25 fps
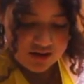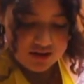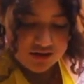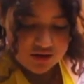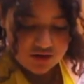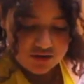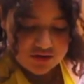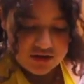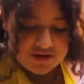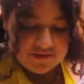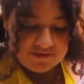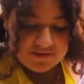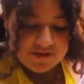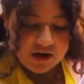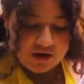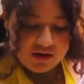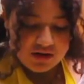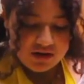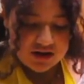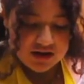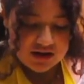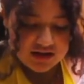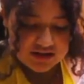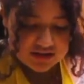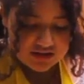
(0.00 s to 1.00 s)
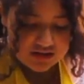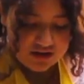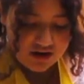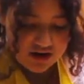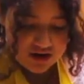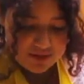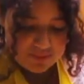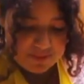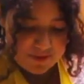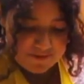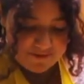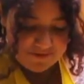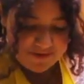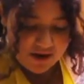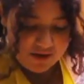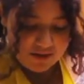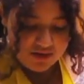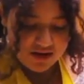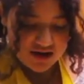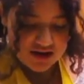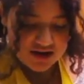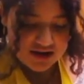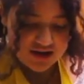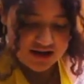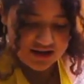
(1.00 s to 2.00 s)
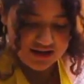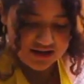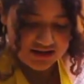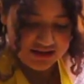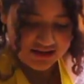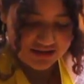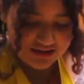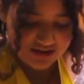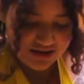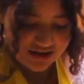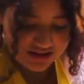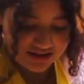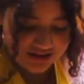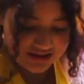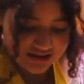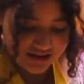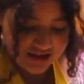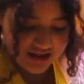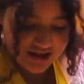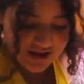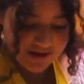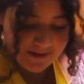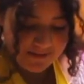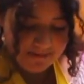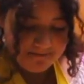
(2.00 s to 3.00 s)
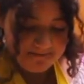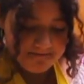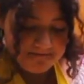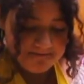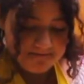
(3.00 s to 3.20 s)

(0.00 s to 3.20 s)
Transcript: You don't need flour because you already put flour in it and it's not sticky.